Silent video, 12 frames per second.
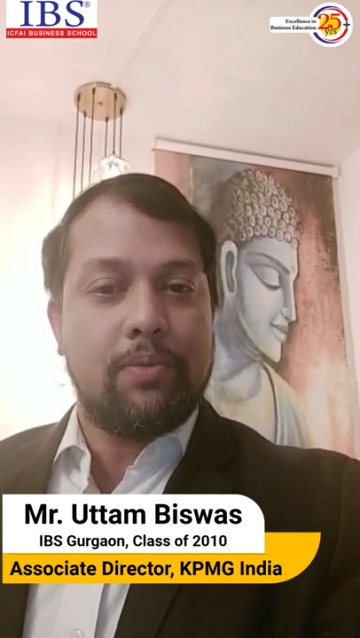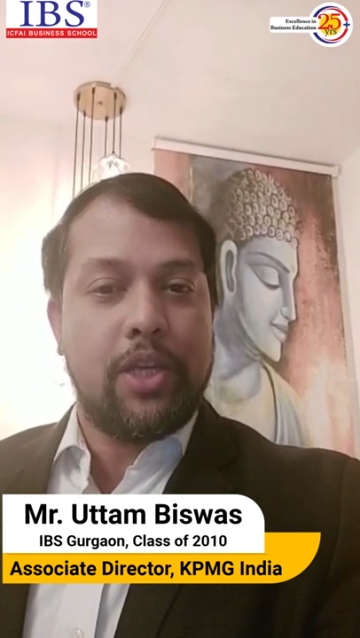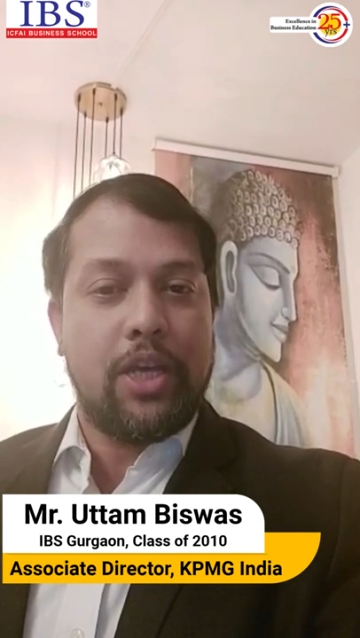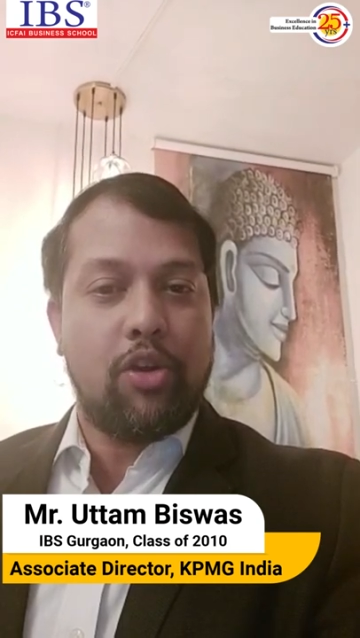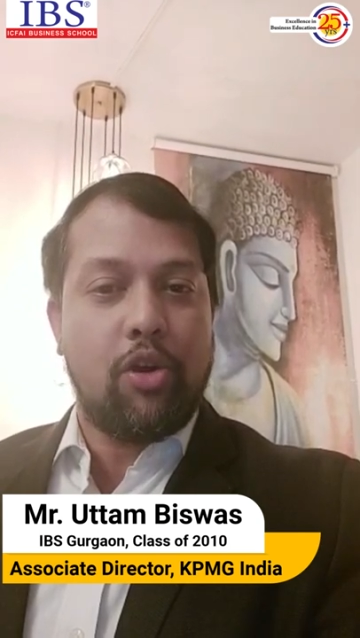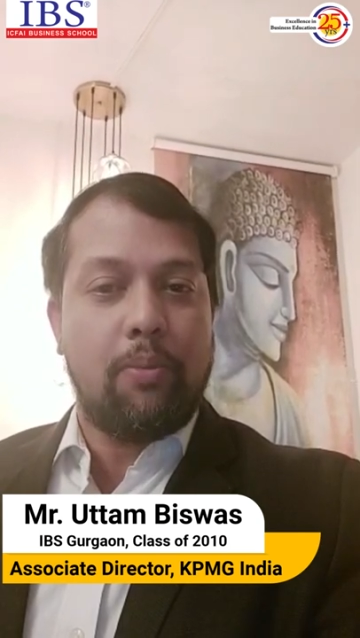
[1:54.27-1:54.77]

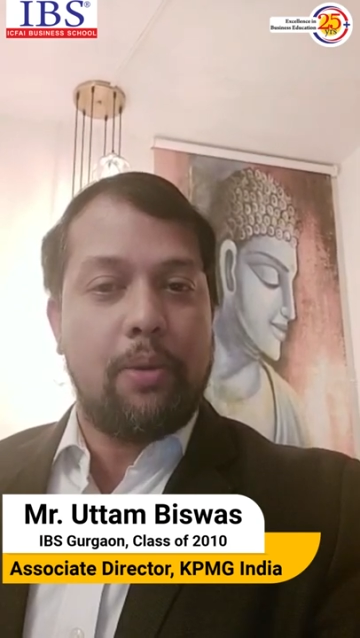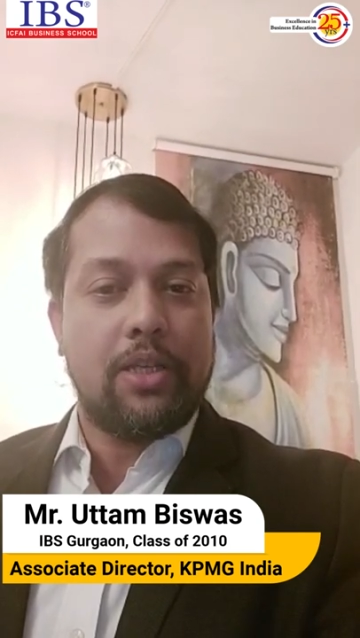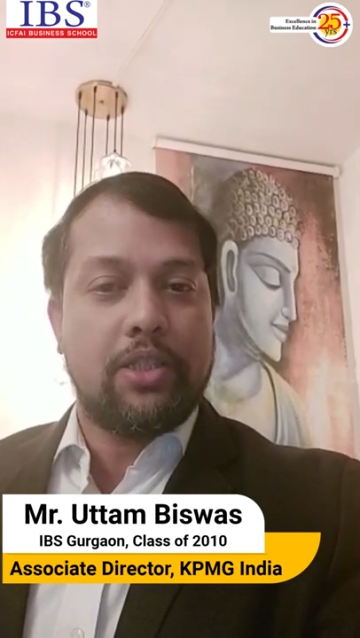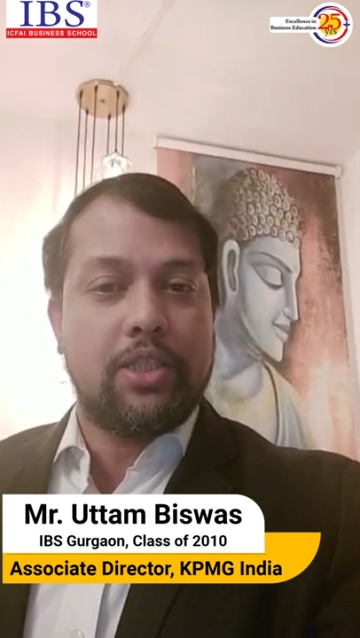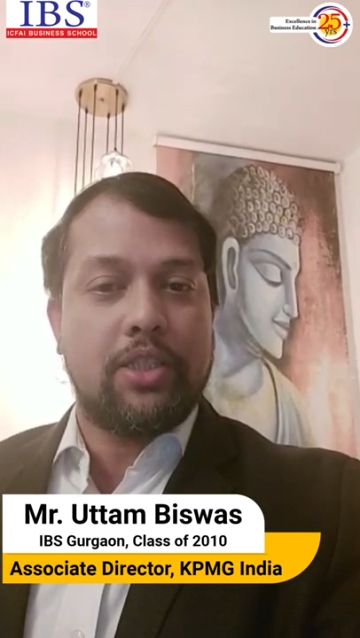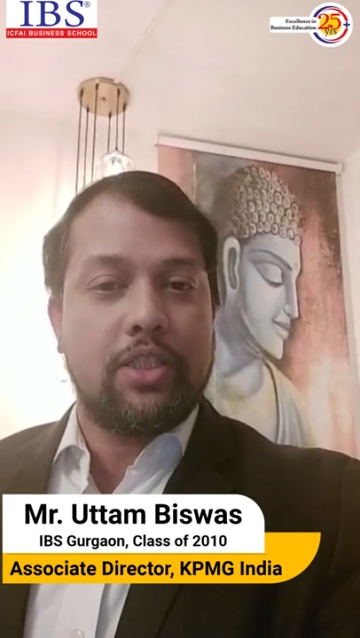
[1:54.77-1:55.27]
take your
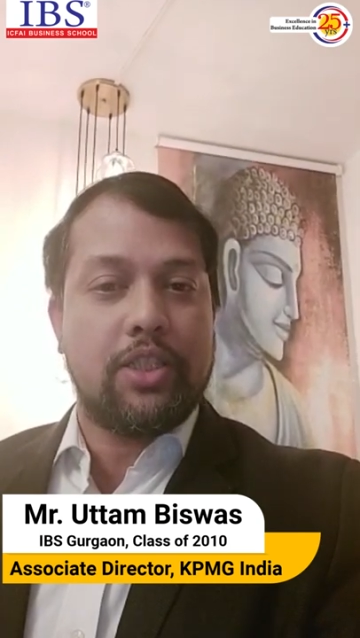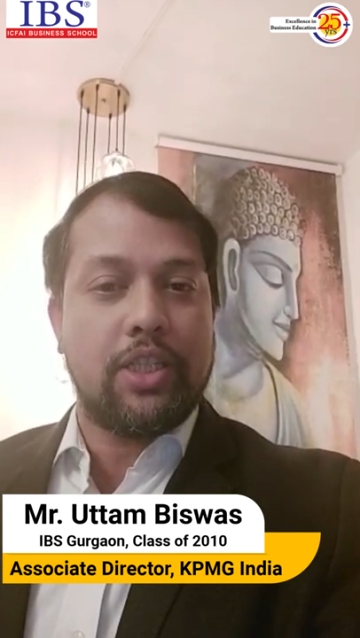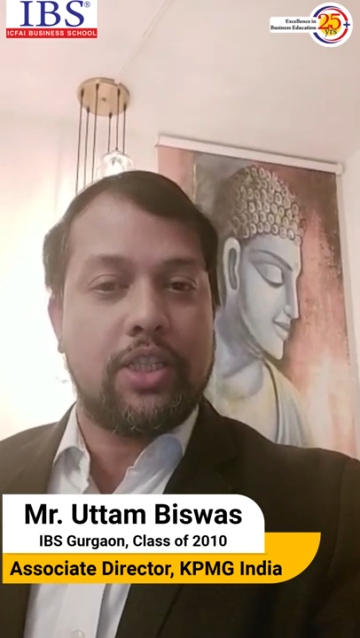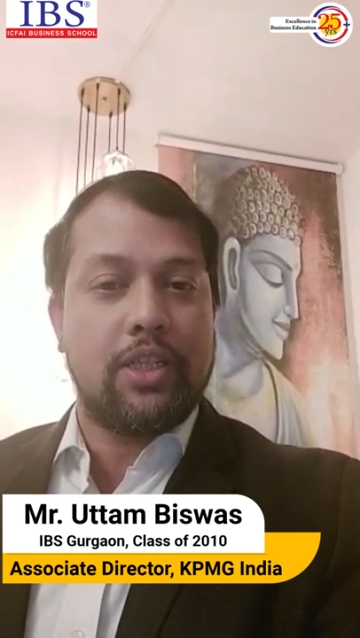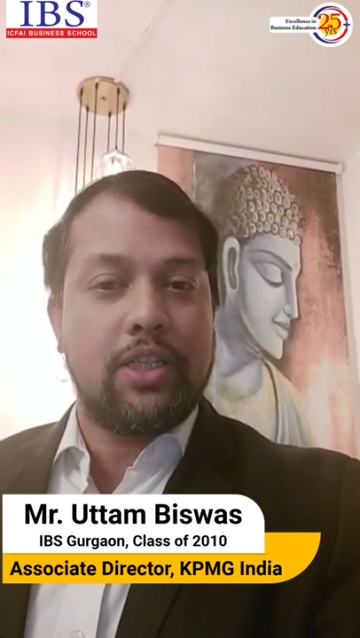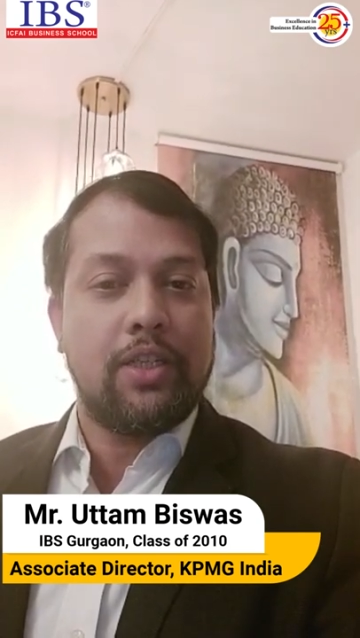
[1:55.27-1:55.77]
best
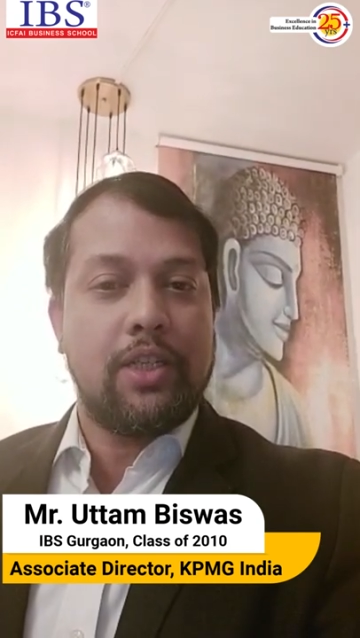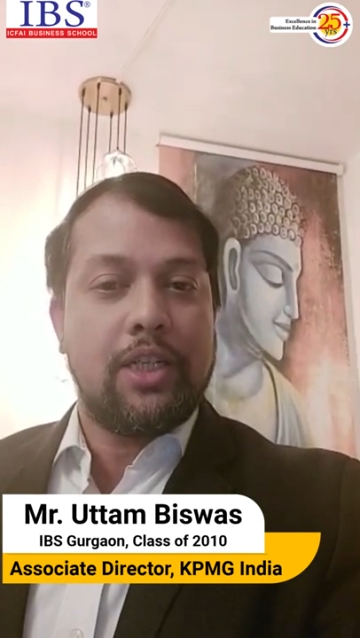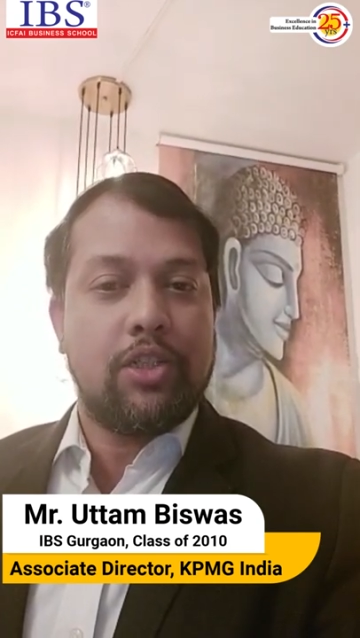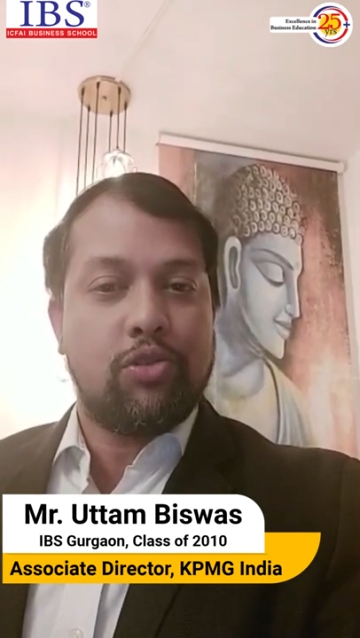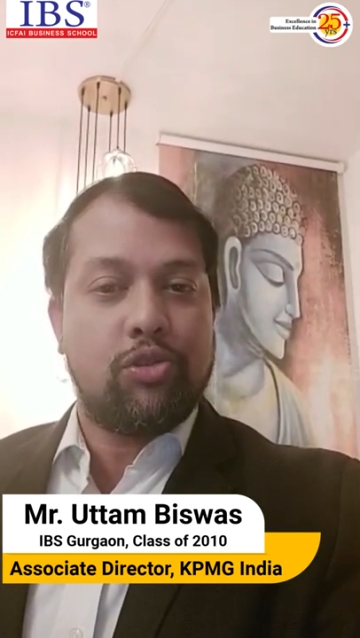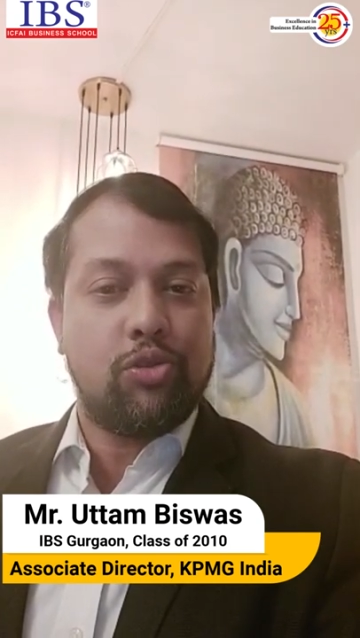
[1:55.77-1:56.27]
decision
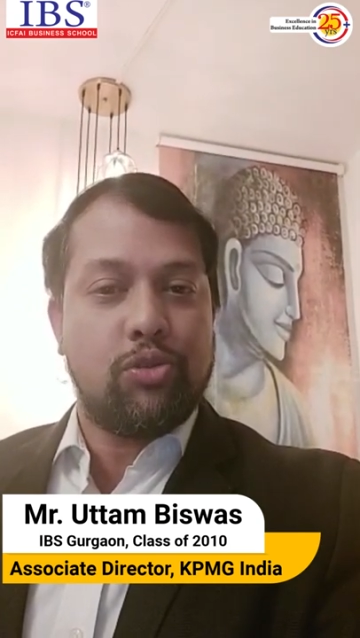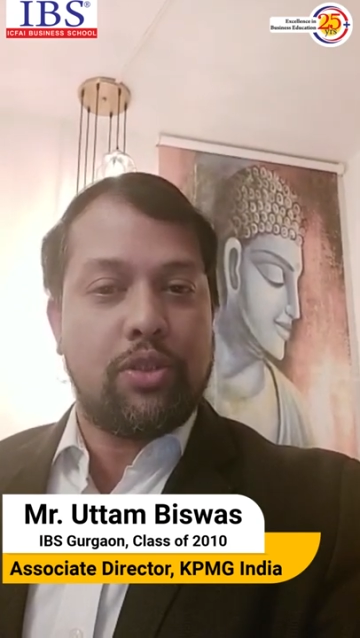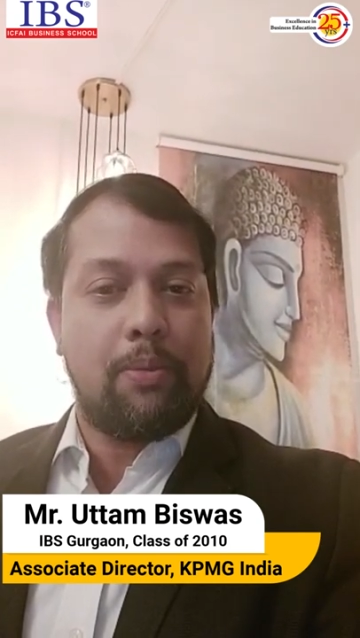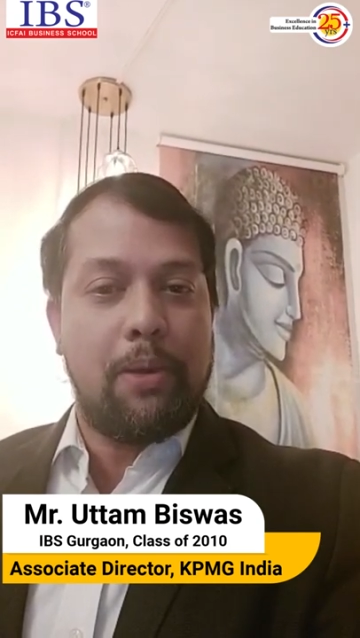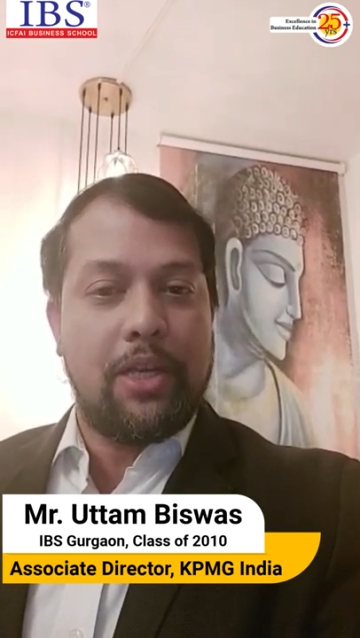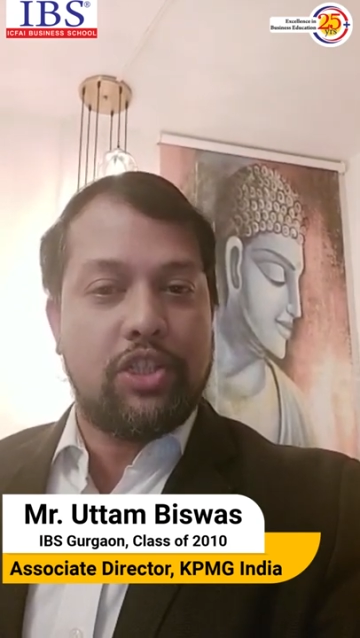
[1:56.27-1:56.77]
to choose the
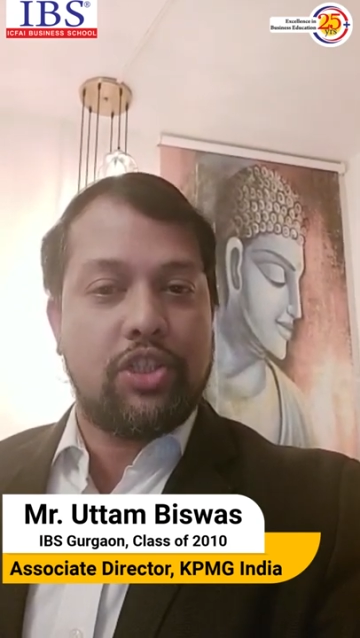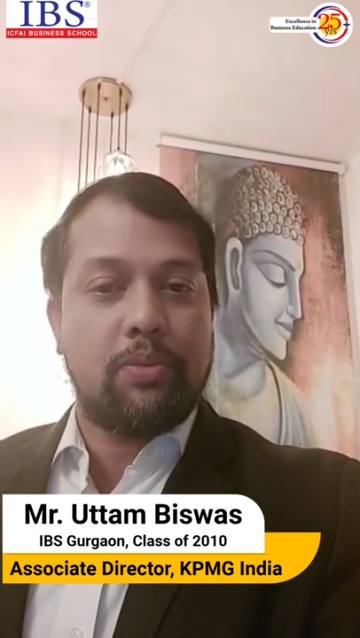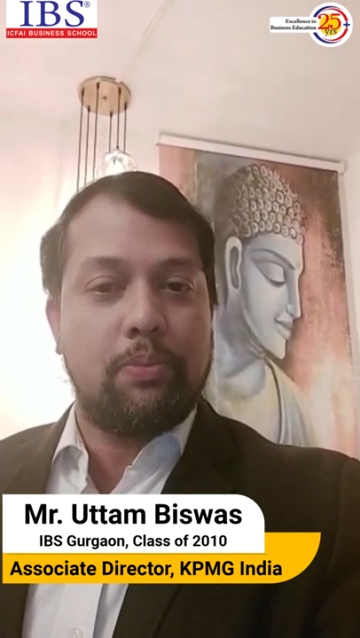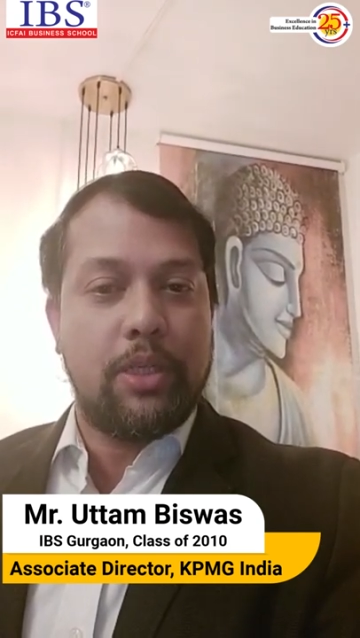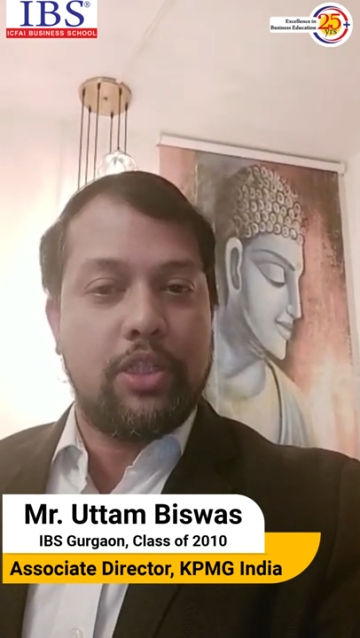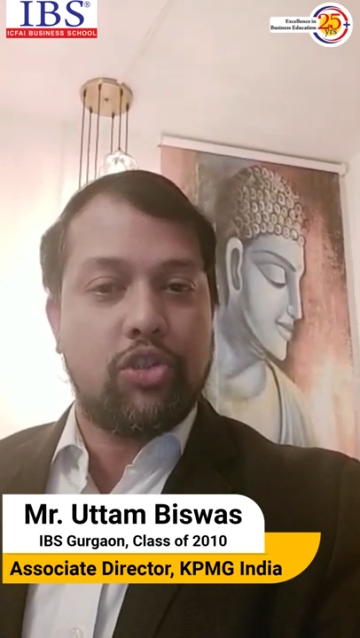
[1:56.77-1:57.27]
best
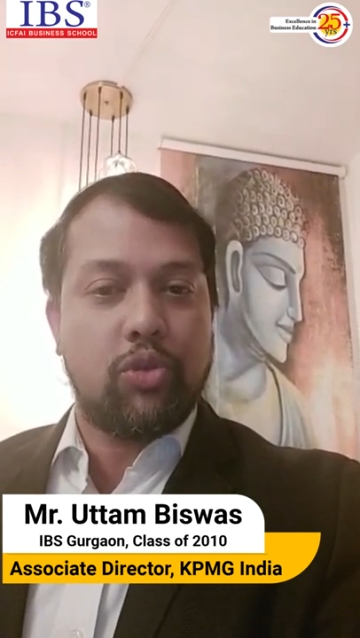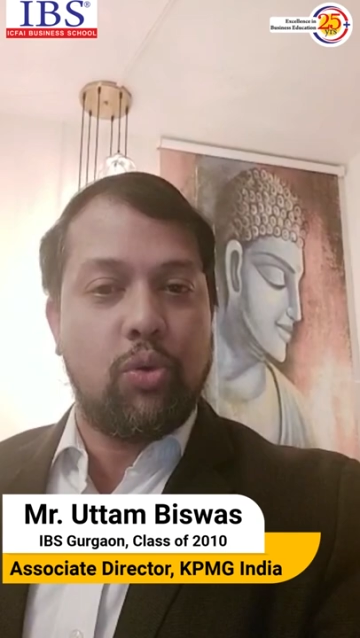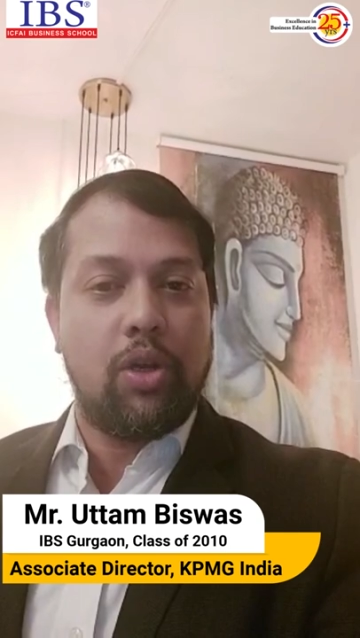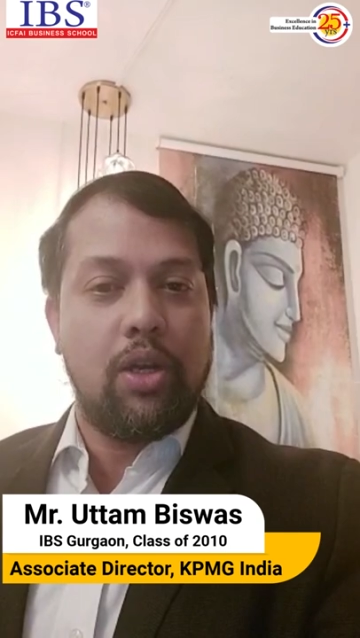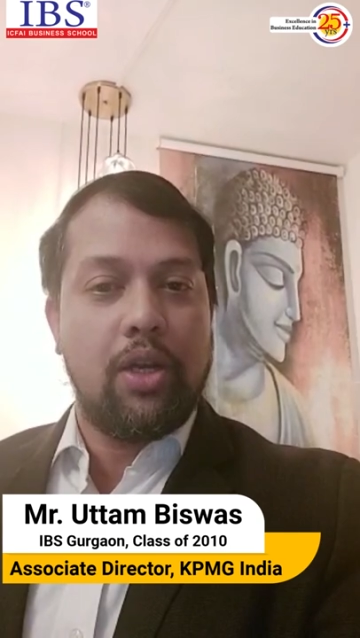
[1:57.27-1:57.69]
B school